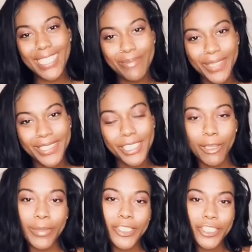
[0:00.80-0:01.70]
up
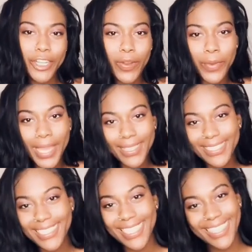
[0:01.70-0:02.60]
YouTube? It's your girl Rylee
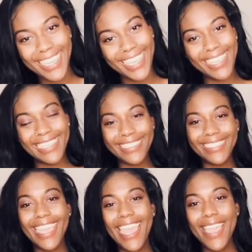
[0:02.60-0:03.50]

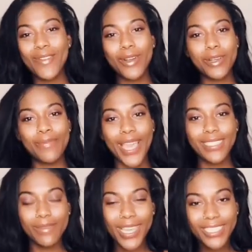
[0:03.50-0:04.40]
Celine and welcome
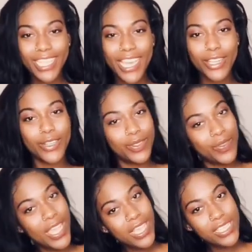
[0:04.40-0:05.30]
back to my channel.
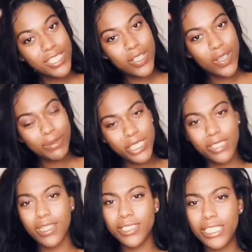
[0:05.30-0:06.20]
So I'm just
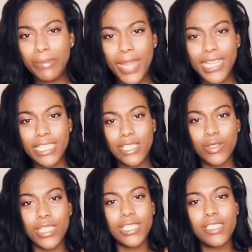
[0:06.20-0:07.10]
going to jump right into
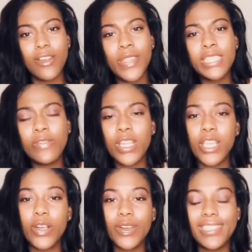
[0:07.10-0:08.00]
it. So this
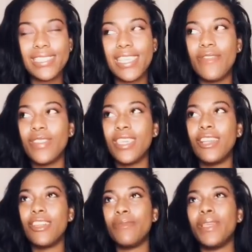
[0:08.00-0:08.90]
video is definitely
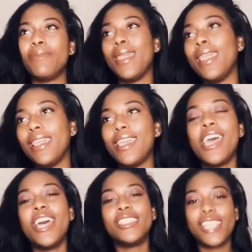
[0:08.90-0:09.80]
going to be me
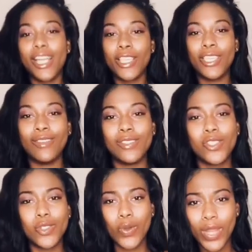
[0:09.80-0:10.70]
telling you a
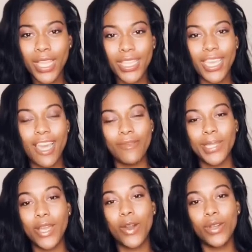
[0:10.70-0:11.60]
story that I've
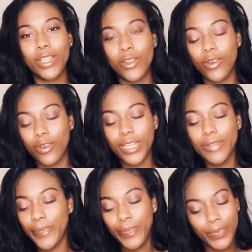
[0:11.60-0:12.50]
been holding on